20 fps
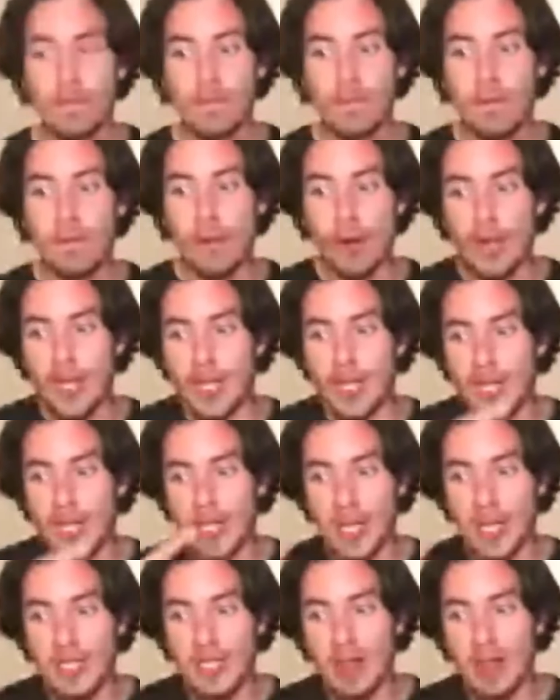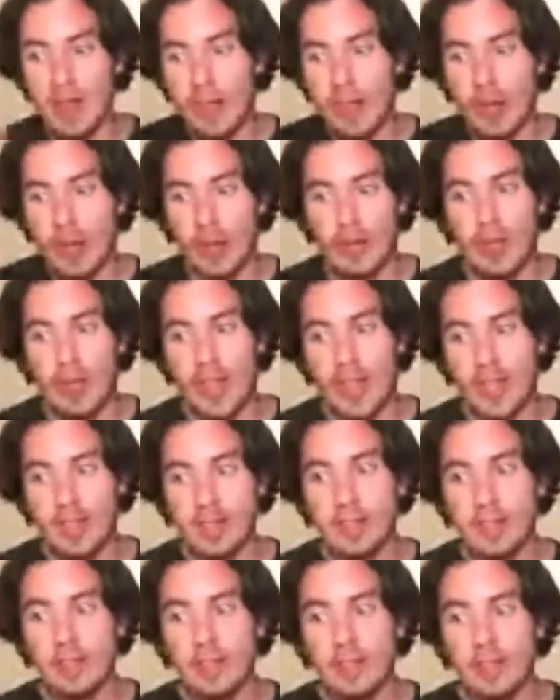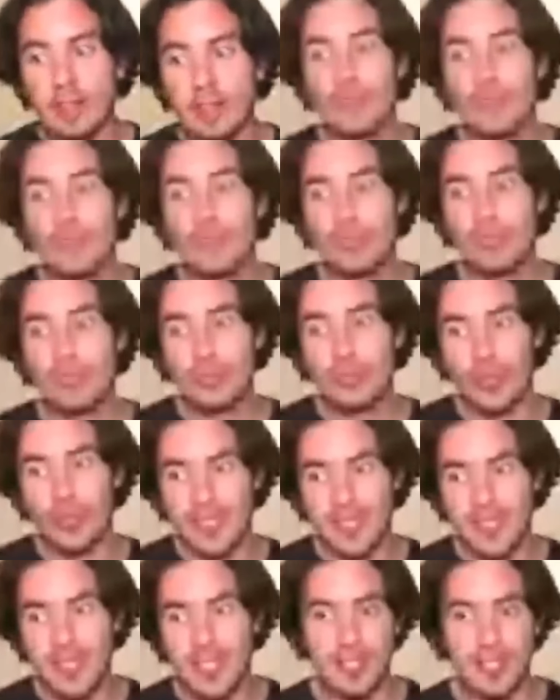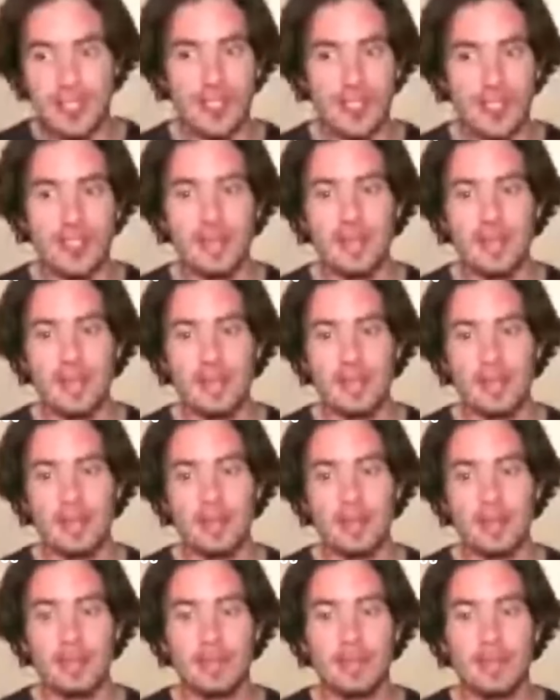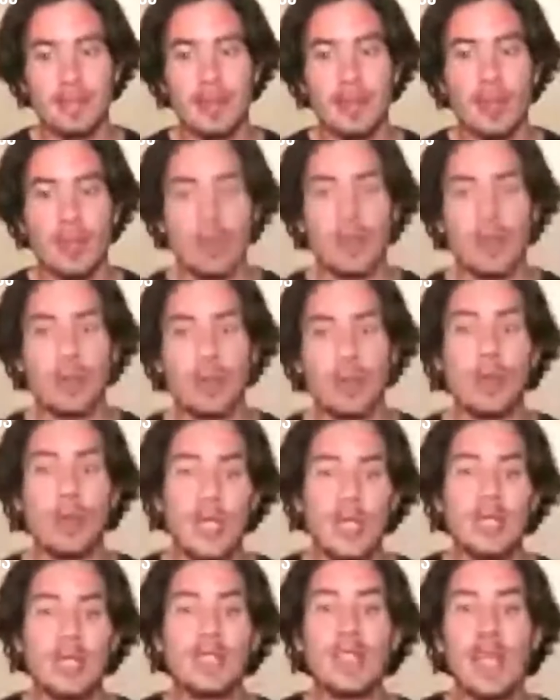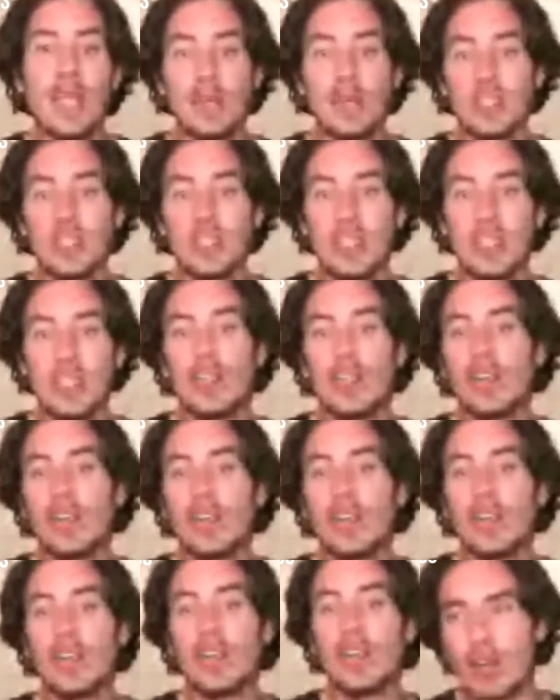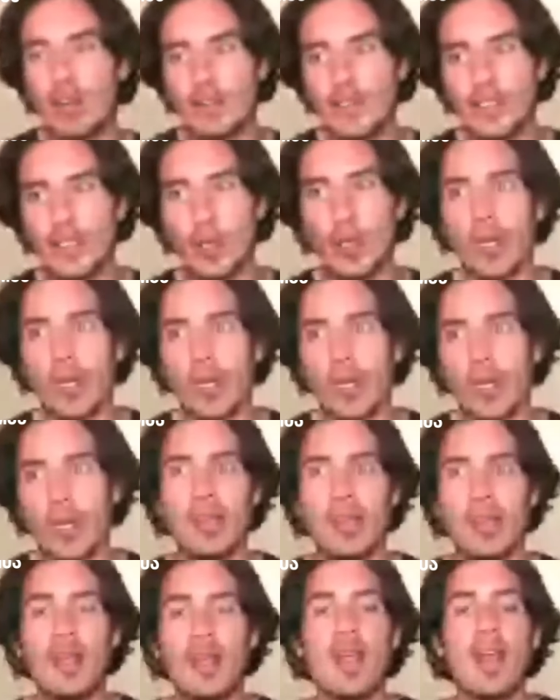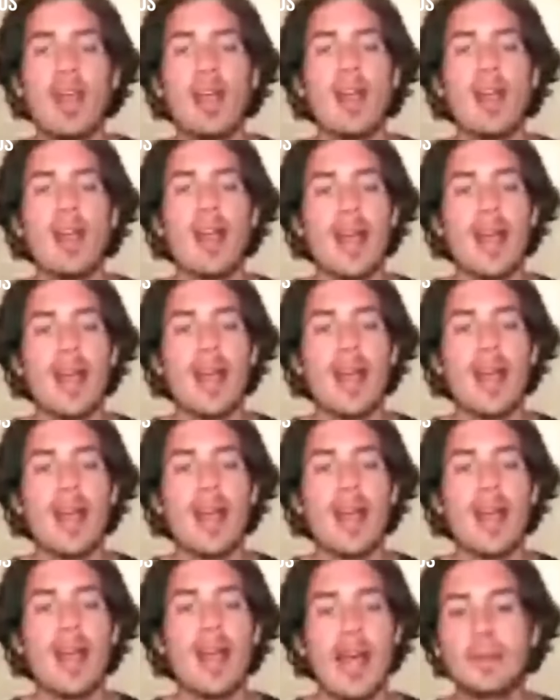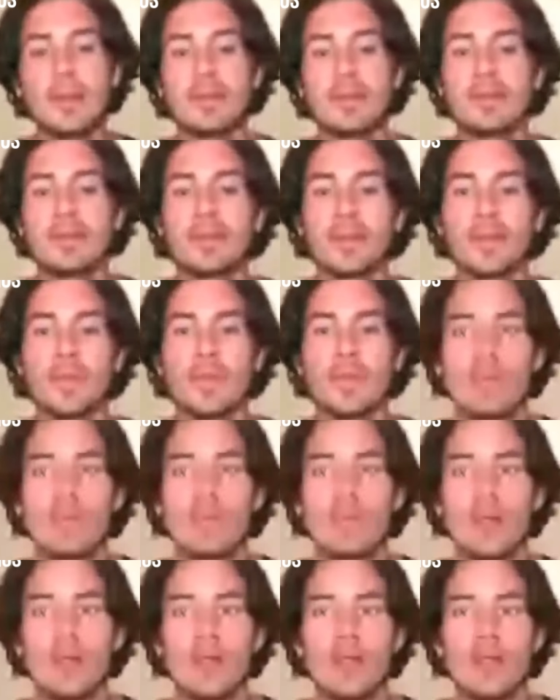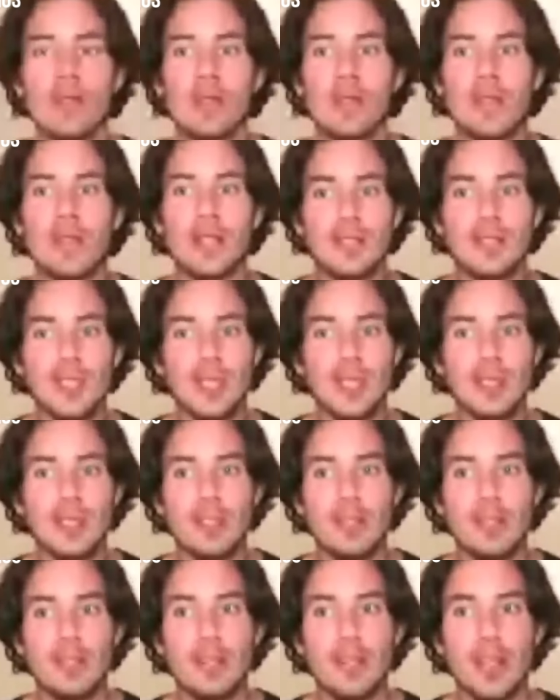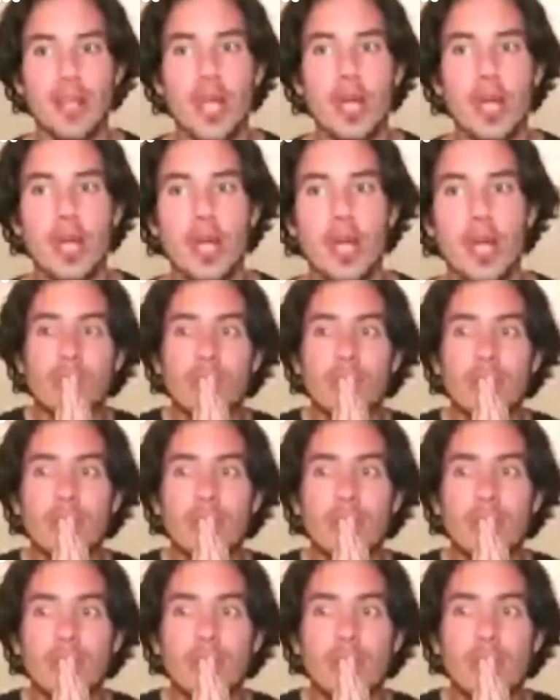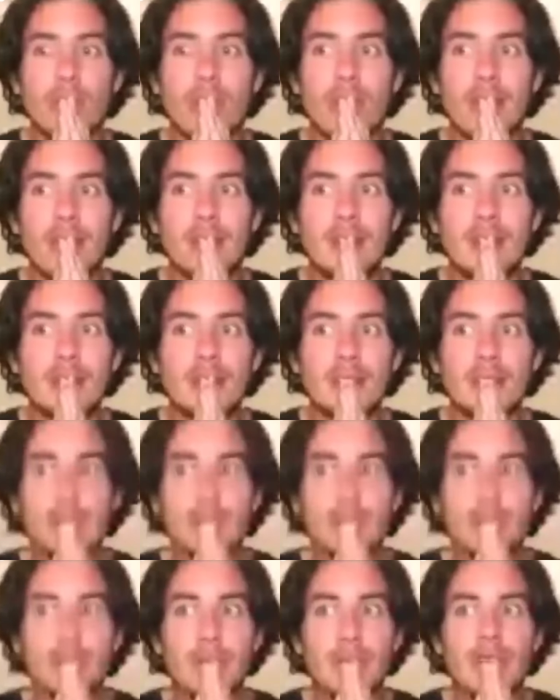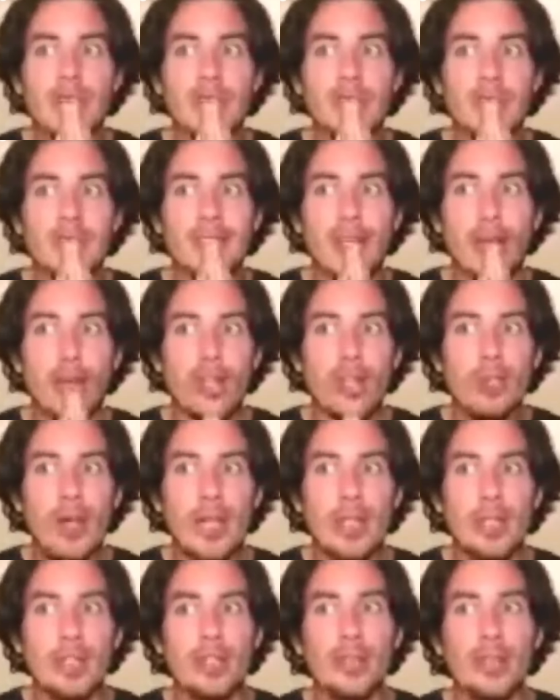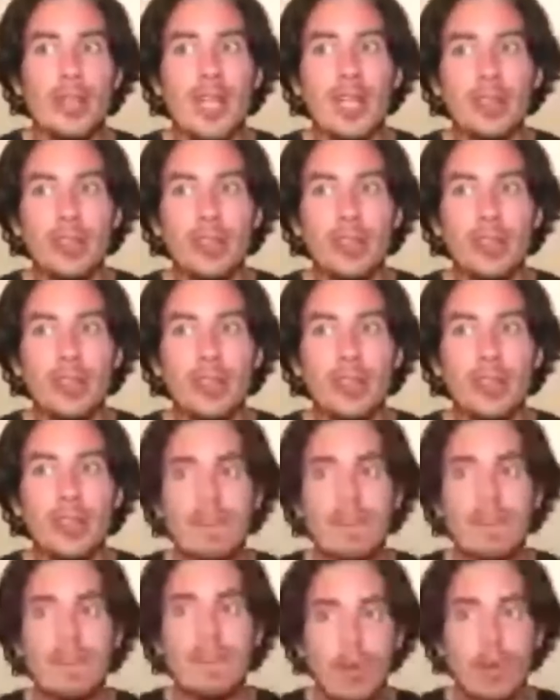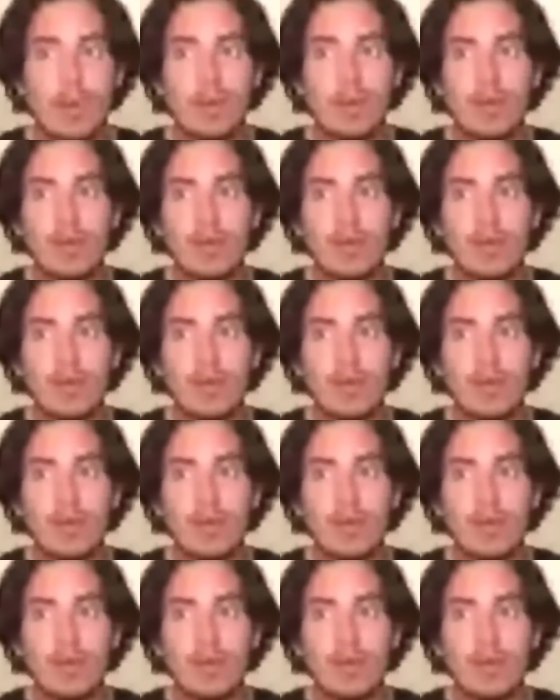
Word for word: For each third thing to exist, we need the energy of soil and the seed. And this is because the only way you can create a flower